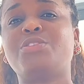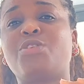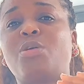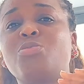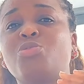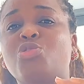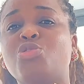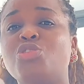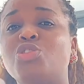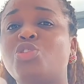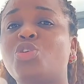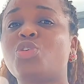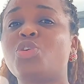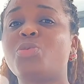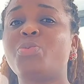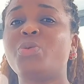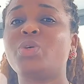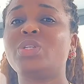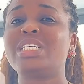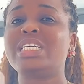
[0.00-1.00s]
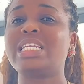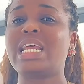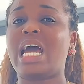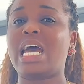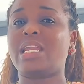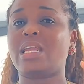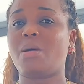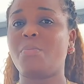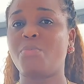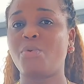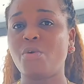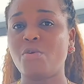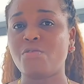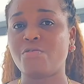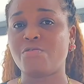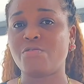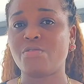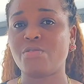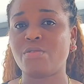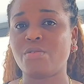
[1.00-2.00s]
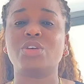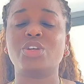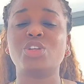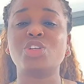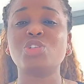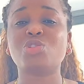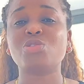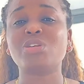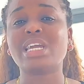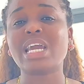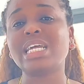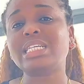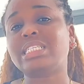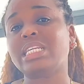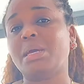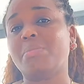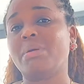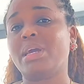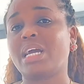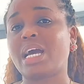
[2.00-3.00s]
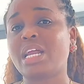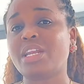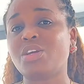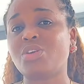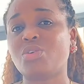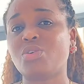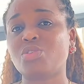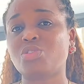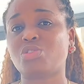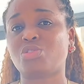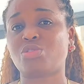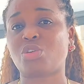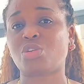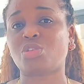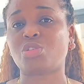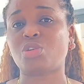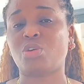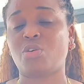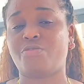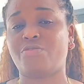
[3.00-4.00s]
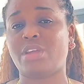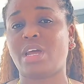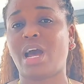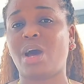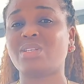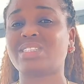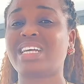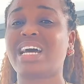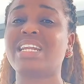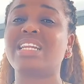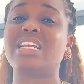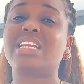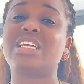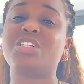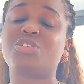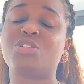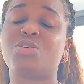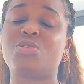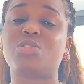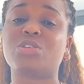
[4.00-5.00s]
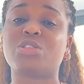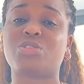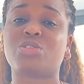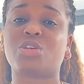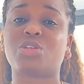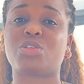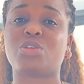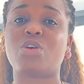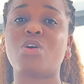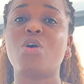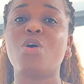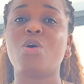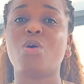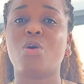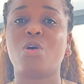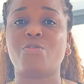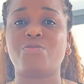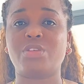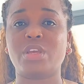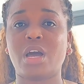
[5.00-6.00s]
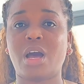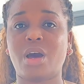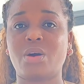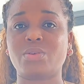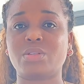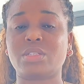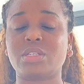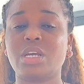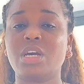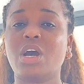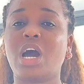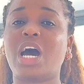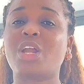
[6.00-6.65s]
from 2-story building and above, you need to get a mechanical structure of the house, an electrical structure of the house,